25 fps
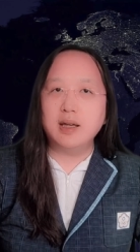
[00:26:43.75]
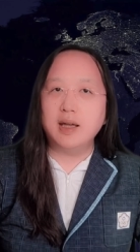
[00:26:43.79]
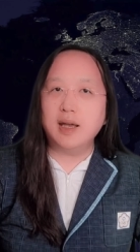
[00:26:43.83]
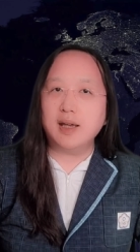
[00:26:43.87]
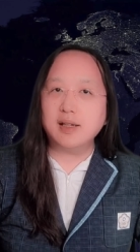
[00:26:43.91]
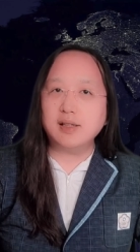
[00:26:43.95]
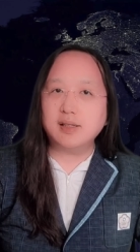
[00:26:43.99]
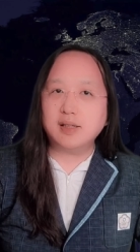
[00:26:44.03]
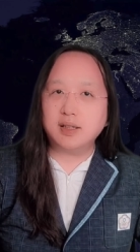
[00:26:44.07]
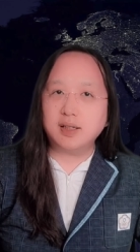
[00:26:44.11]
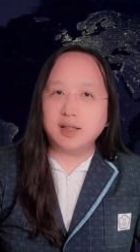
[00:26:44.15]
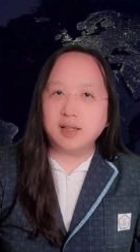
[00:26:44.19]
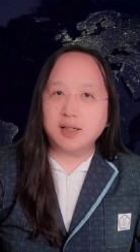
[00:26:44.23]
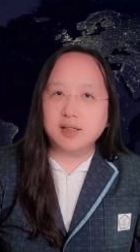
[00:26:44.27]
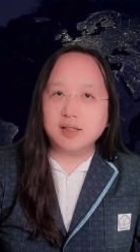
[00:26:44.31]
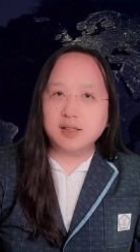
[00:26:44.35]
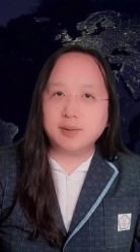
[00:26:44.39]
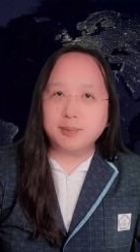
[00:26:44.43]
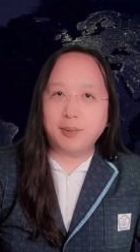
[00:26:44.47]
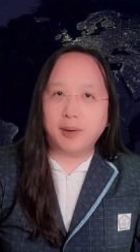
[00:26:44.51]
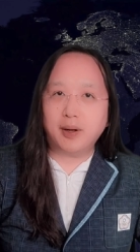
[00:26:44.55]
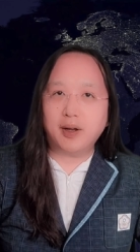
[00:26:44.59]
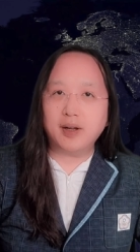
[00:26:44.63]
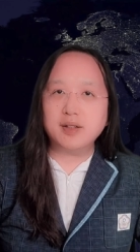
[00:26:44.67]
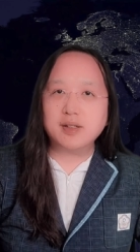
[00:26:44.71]
as it
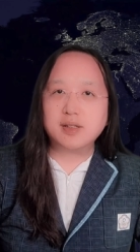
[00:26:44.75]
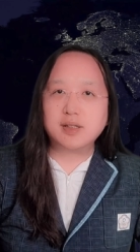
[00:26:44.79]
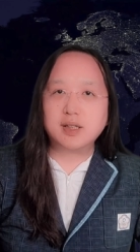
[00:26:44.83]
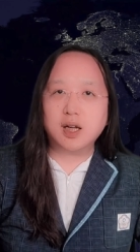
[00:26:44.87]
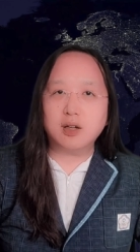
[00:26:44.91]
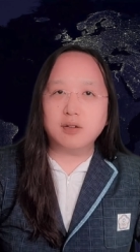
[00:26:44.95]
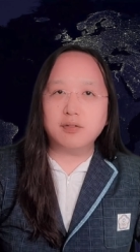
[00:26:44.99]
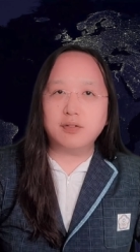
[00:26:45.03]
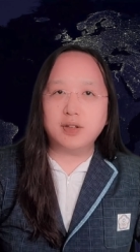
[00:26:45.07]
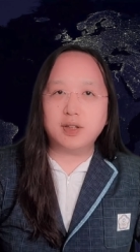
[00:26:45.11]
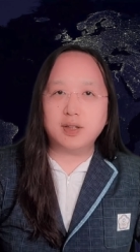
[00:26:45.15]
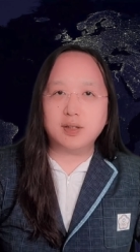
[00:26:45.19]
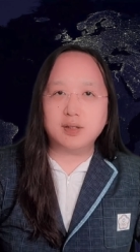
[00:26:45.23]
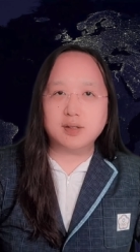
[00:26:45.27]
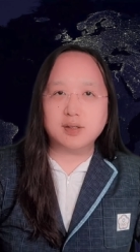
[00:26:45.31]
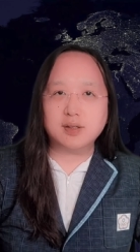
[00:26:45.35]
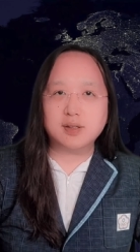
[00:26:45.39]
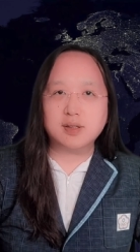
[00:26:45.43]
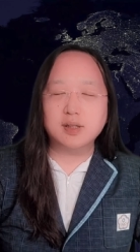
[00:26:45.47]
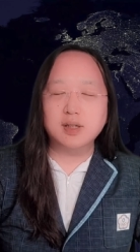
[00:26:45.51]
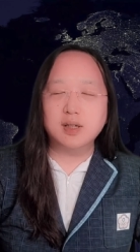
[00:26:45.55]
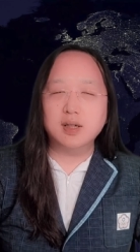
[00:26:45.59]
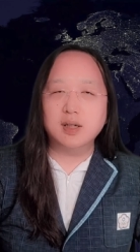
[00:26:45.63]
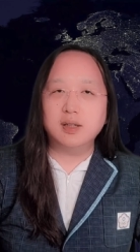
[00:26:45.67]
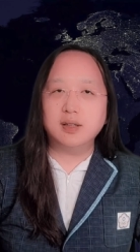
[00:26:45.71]
inspires
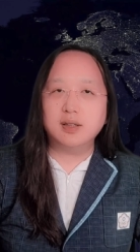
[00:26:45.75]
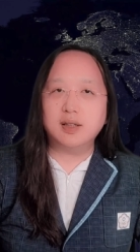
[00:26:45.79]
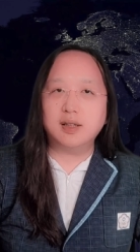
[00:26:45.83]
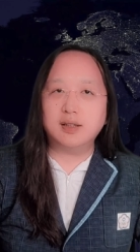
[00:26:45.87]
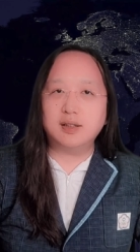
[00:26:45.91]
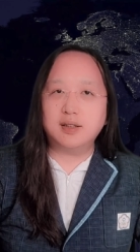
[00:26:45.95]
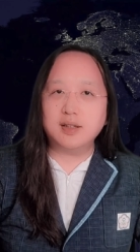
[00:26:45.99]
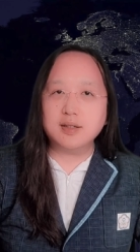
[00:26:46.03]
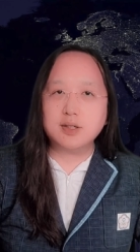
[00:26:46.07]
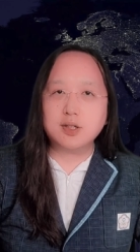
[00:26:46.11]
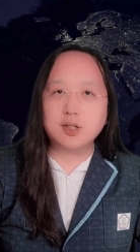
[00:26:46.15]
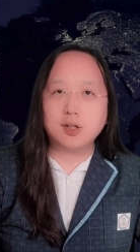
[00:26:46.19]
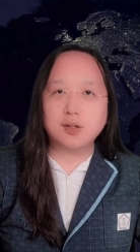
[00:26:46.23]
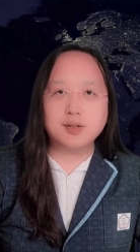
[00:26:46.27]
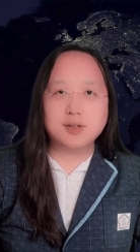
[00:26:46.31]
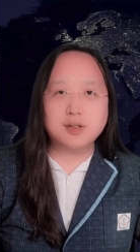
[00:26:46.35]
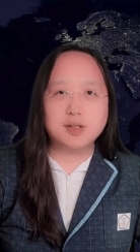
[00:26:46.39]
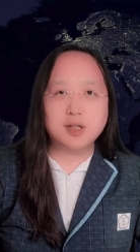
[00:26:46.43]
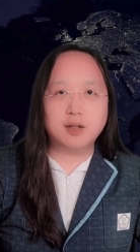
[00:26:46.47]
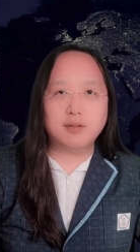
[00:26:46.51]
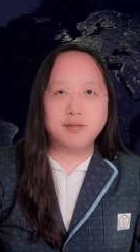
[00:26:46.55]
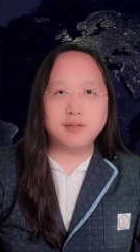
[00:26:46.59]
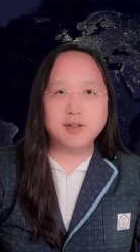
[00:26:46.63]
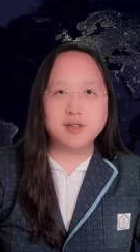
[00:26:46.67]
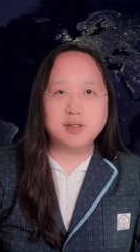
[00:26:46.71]
confidence that digital
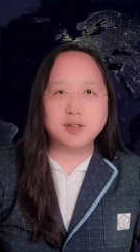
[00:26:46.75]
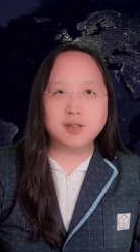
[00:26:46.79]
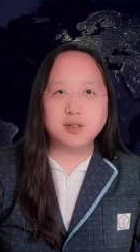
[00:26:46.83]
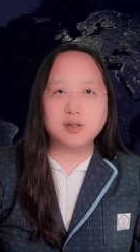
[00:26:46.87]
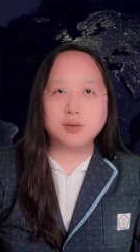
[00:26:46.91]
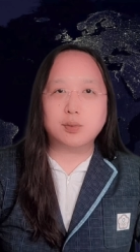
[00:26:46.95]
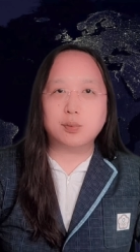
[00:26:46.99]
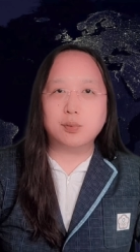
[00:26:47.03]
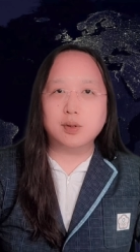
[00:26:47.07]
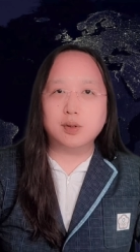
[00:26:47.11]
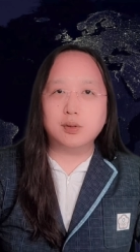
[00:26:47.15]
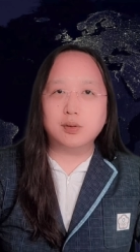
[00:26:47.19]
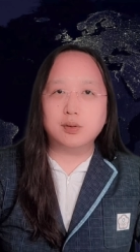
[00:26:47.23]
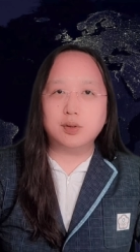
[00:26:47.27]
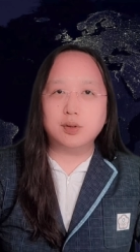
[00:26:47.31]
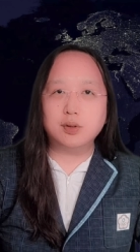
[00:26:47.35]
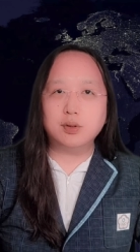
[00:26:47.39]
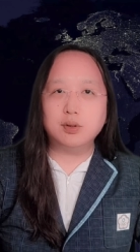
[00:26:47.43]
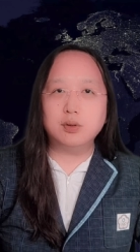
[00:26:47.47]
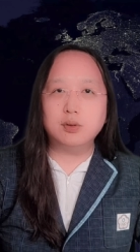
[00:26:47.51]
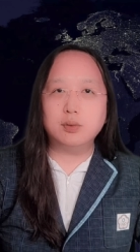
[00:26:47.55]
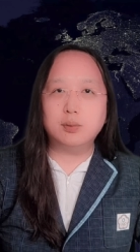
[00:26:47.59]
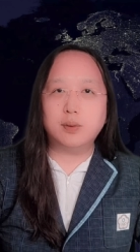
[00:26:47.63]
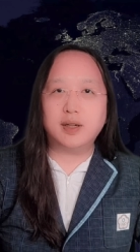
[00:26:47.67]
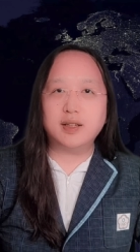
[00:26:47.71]
services will
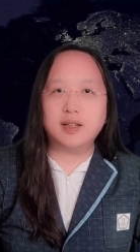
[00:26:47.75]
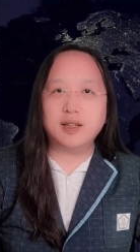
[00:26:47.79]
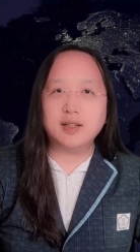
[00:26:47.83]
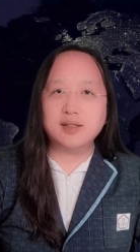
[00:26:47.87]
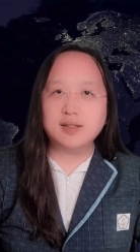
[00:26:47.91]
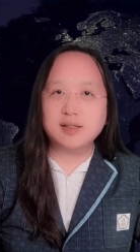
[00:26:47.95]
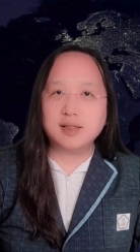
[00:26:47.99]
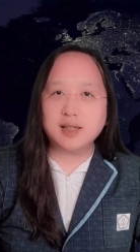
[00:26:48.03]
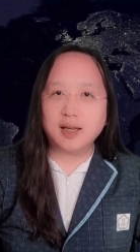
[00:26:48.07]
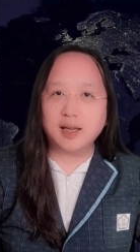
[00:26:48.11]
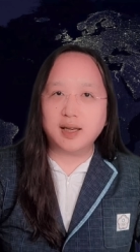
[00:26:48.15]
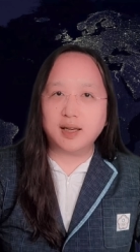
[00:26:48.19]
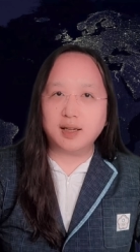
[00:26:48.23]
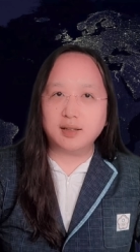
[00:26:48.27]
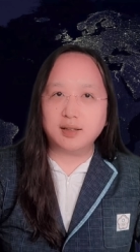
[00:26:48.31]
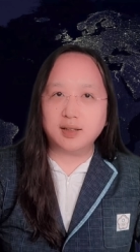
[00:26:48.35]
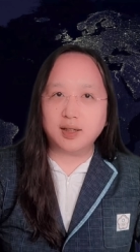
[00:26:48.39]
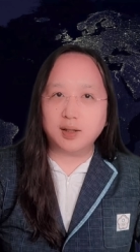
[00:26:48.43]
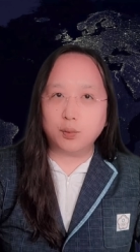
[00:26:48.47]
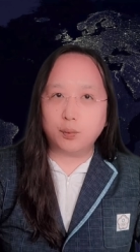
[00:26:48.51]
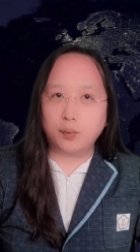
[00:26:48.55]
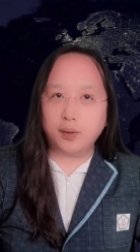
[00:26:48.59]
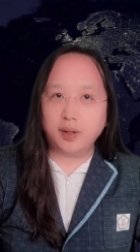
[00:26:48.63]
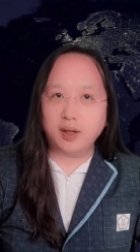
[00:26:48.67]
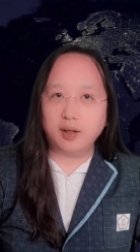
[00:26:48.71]
do what they say
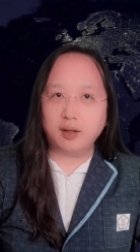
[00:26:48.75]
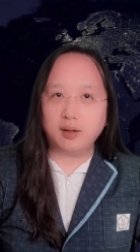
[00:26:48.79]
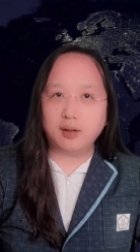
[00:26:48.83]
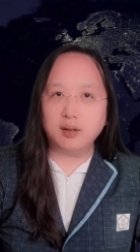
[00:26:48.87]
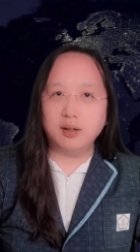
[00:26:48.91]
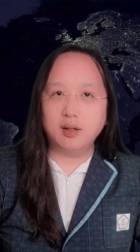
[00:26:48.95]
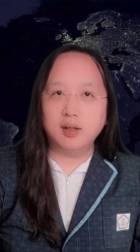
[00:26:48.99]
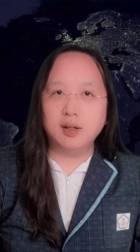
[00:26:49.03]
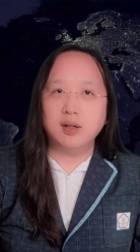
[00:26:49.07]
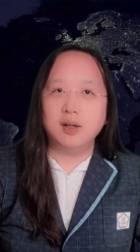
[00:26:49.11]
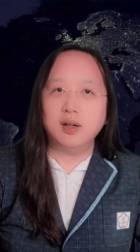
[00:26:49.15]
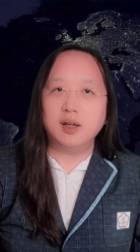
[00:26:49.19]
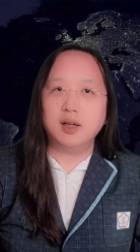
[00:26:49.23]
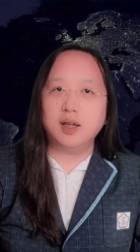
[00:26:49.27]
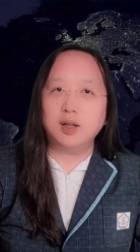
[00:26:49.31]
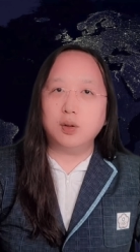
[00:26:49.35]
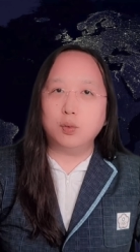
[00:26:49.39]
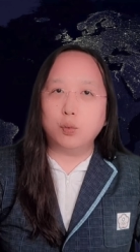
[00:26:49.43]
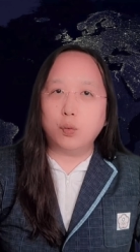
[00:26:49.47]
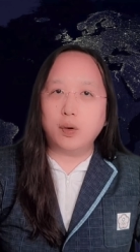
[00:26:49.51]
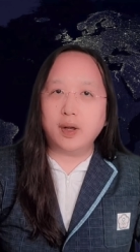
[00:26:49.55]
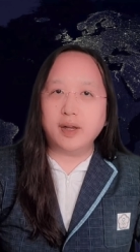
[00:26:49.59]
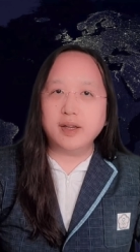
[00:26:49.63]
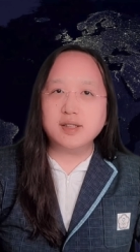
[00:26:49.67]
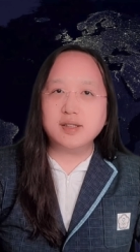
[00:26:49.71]
they will
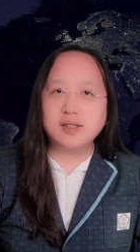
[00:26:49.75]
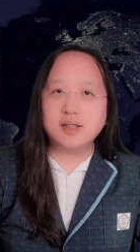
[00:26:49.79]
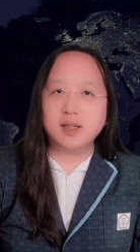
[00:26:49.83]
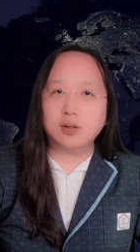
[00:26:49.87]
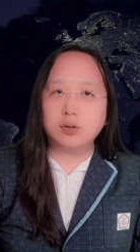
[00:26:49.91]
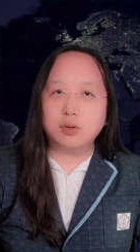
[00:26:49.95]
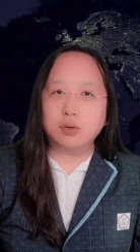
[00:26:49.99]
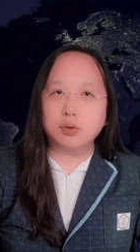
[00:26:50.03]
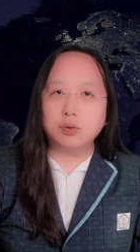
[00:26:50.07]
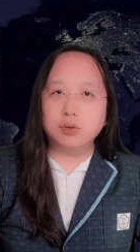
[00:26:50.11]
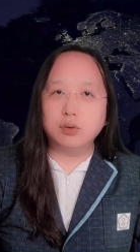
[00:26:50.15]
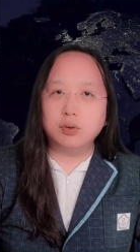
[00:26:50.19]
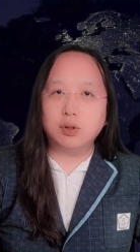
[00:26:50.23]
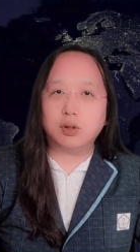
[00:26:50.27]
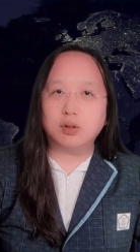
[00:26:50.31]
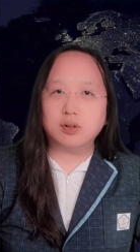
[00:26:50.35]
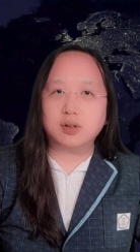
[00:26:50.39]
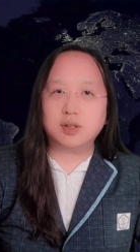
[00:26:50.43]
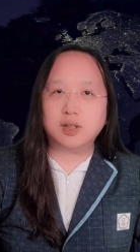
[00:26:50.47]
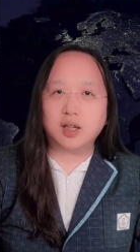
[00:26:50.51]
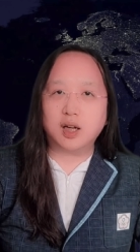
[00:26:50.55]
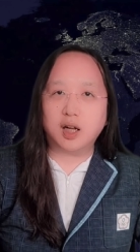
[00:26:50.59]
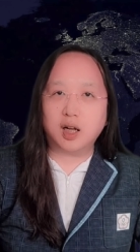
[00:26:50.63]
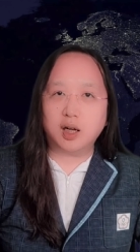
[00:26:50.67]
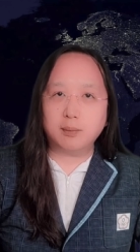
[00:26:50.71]
in ways that do not
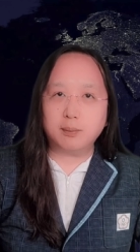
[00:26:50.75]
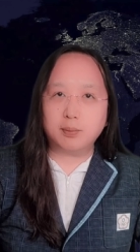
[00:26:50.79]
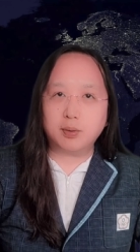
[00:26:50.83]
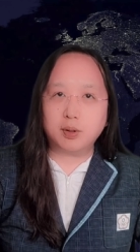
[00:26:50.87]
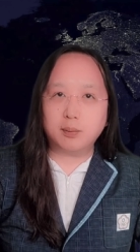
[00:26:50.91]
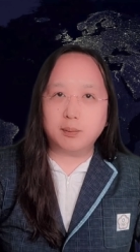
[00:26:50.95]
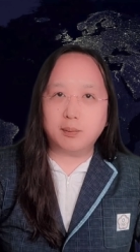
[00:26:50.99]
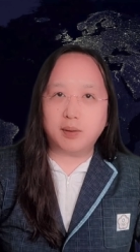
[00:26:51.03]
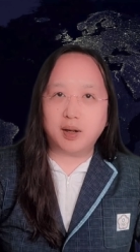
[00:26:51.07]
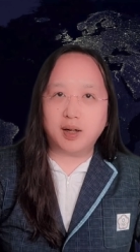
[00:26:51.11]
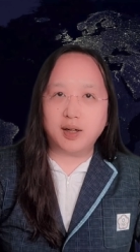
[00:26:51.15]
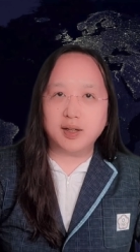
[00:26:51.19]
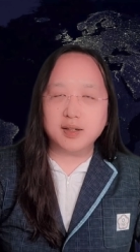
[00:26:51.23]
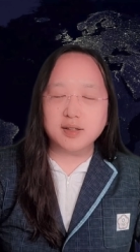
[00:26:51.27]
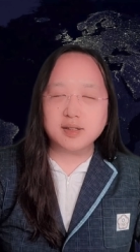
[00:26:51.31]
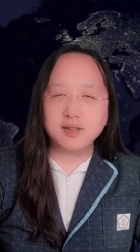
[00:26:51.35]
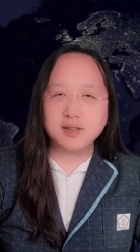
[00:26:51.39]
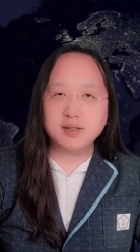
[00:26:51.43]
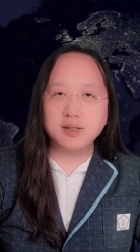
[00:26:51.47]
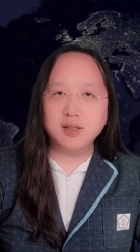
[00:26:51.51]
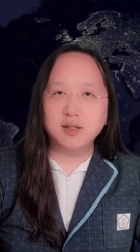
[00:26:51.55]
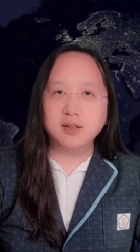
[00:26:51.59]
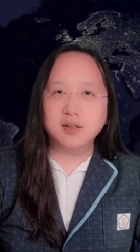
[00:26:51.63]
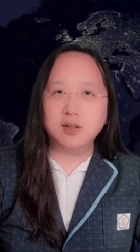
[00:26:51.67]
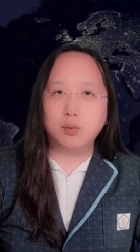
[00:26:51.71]
compromise
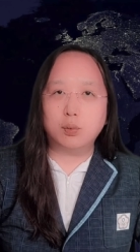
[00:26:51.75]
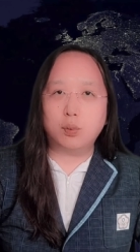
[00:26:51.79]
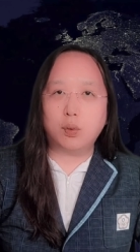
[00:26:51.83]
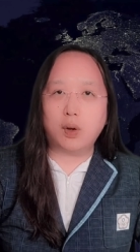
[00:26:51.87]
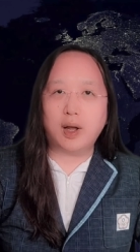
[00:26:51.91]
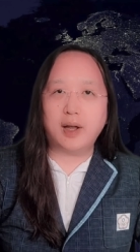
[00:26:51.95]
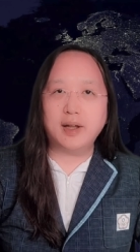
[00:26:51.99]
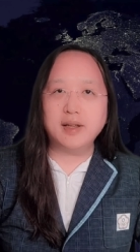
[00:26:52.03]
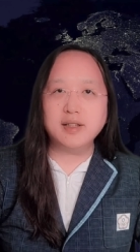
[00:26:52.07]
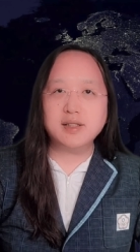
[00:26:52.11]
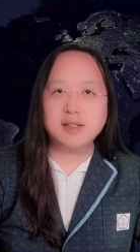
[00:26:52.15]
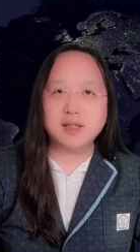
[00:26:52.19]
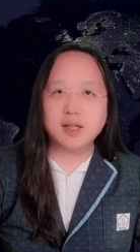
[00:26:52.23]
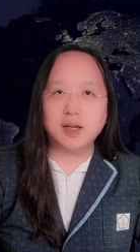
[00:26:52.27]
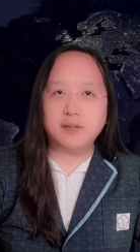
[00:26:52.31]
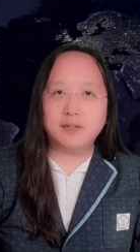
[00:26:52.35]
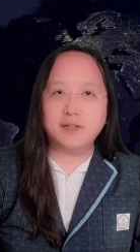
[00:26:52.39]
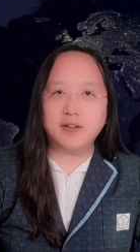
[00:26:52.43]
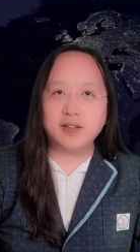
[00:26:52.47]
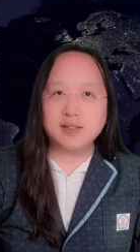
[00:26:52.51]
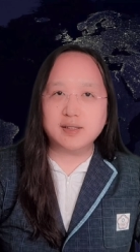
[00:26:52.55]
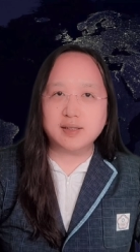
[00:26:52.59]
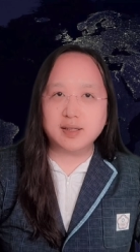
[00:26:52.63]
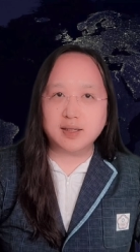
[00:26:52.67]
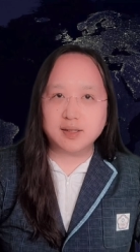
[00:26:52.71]
the rights of
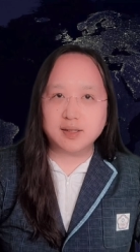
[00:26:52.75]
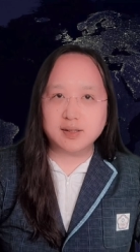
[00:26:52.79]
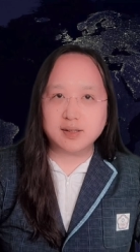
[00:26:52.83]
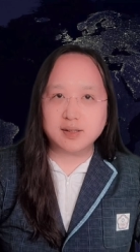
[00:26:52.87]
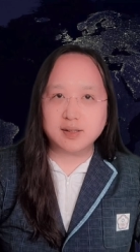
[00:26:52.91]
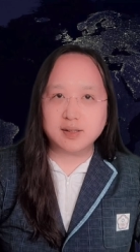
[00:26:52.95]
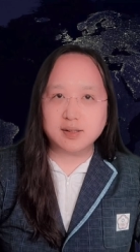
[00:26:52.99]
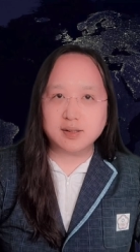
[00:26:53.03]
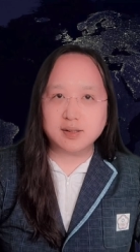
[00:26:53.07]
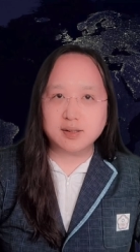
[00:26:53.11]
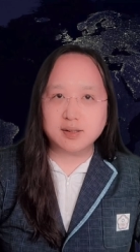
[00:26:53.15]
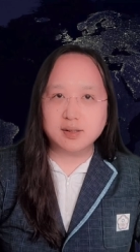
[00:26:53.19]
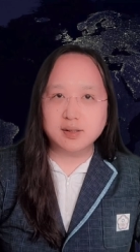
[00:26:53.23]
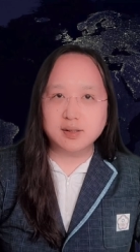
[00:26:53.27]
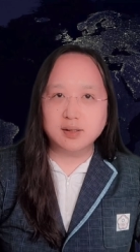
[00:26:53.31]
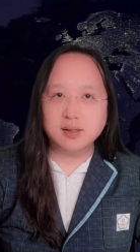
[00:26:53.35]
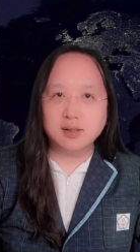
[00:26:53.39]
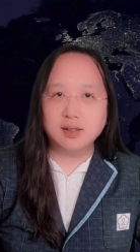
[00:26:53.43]
the citizens.